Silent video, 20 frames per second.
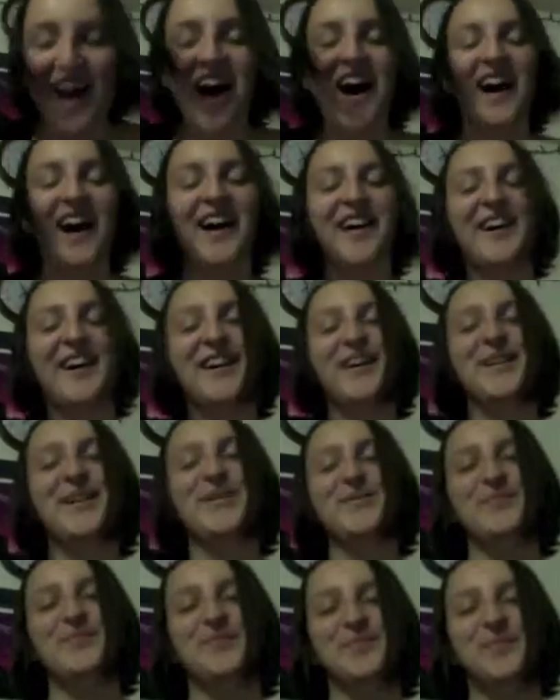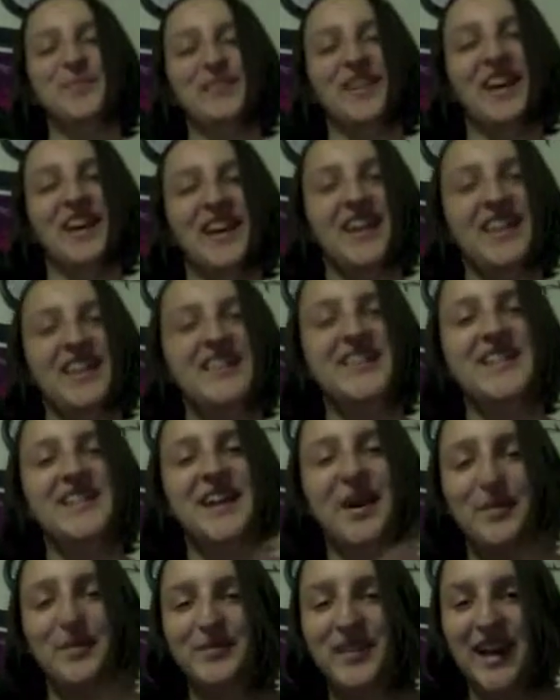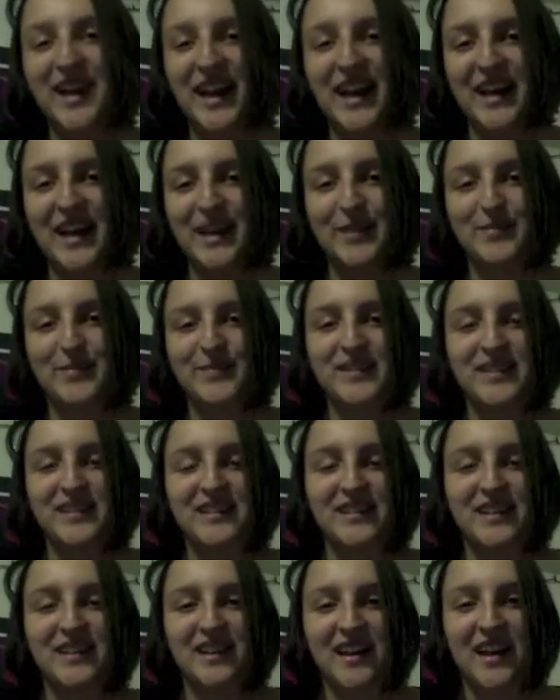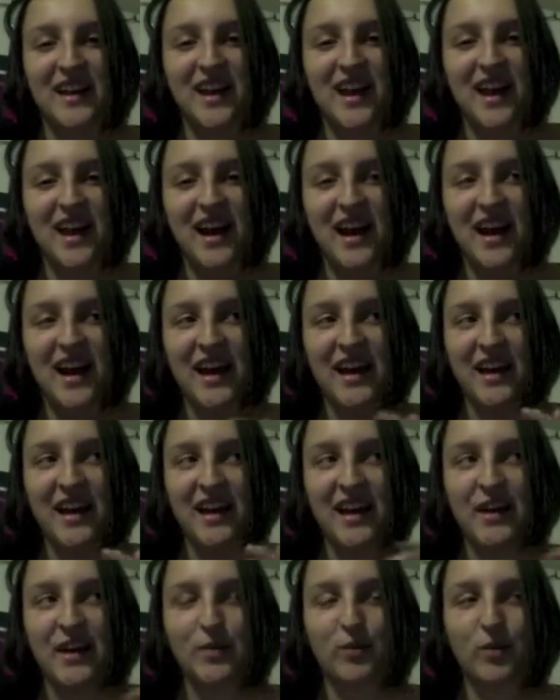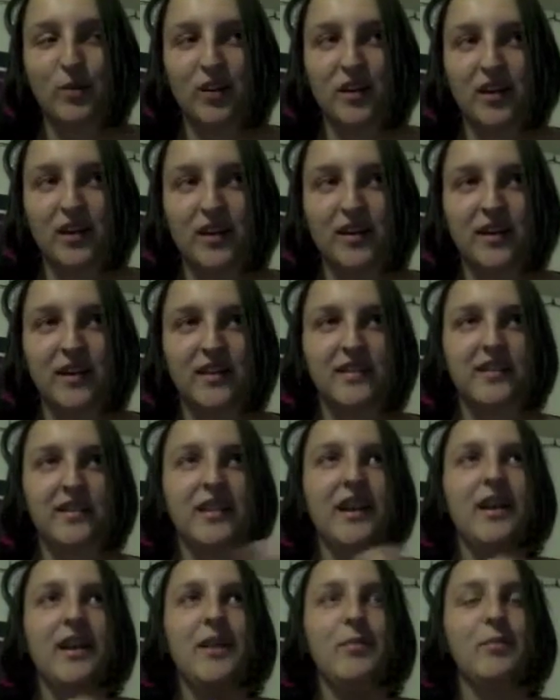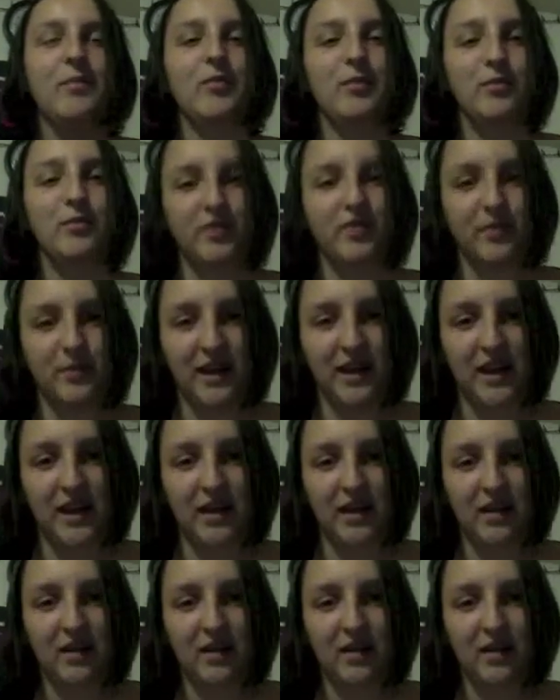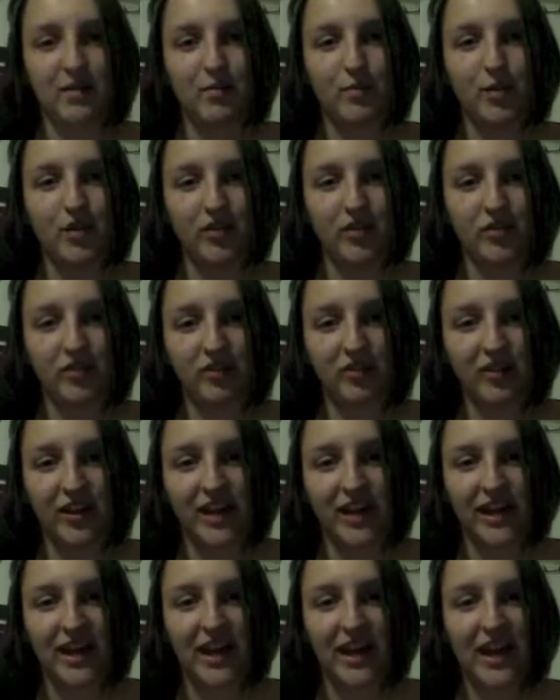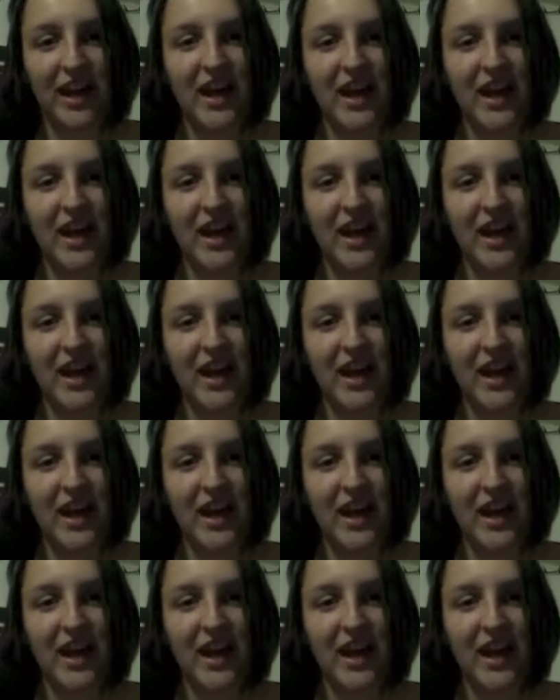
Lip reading: um, Sometimes it moved me personally.